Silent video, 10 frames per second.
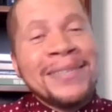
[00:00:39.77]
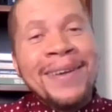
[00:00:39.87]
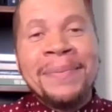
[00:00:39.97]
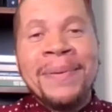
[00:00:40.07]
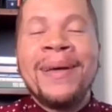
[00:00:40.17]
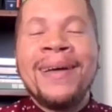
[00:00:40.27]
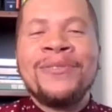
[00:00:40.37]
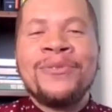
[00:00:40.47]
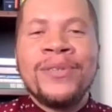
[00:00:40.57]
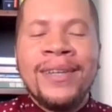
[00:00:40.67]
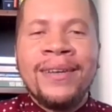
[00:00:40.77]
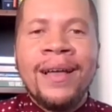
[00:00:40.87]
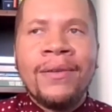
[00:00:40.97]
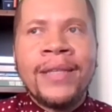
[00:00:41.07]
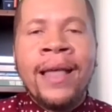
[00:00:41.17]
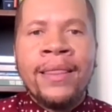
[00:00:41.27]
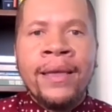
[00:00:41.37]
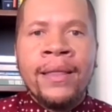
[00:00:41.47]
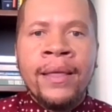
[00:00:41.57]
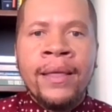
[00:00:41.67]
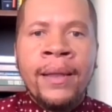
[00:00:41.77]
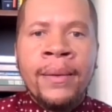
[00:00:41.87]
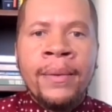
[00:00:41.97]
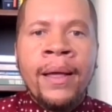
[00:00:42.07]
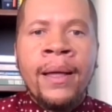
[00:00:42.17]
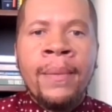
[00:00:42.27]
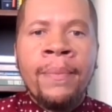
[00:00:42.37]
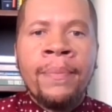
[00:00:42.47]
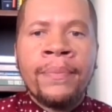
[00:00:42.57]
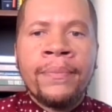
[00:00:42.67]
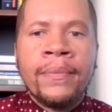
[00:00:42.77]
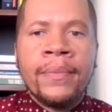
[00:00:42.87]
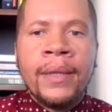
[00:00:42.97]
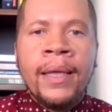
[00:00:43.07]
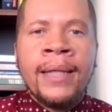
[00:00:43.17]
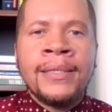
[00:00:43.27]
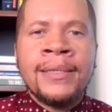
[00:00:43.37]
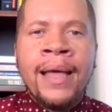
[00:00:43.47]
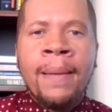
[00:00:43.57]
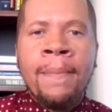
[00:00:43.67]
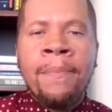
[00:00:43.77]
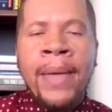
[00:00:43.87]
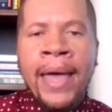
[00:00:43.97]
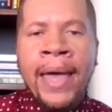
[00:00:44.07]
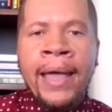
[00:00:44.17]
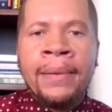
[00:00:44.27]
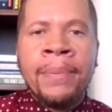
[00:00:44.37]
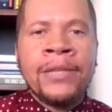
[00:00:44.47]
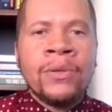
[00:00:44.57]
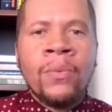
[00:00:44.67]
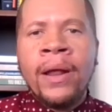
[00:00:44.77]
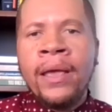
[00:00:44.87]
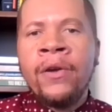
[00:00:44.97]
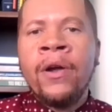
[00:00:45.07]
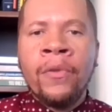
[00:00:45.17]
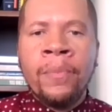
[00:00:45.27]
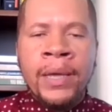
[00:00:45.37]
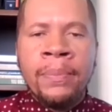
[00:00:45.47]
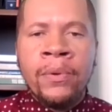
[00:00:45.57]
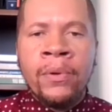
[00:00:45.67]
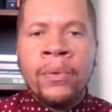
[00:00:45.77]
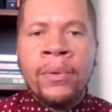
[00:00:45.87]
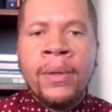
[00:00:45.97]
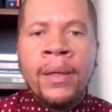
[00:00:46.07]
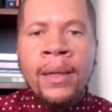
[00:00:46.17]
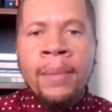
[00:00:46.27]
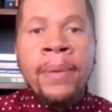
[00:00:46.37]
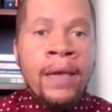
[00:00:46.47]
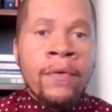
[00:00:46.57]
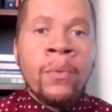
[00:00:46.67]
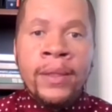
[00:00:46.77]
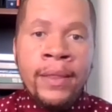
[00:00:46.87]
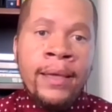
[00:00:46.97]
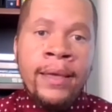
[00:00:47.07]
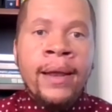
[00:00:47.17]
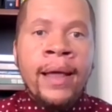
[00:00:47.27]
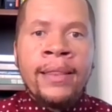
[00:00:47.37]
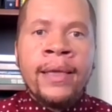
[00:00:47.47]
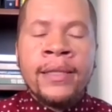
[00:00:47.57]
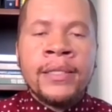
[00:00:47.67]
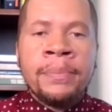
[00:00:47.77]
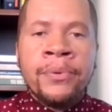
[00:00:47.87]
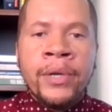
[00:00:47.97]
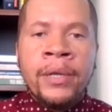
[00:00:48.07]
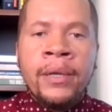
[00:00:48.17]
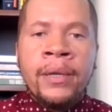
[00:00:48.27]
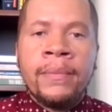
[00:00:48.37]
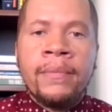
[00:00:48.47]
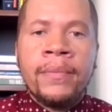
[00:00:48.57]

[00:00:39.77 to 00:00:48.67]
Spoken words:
still have to pay my $110. I think that it's not bad based on what I hear other people pay for what they get. I think it's a pretty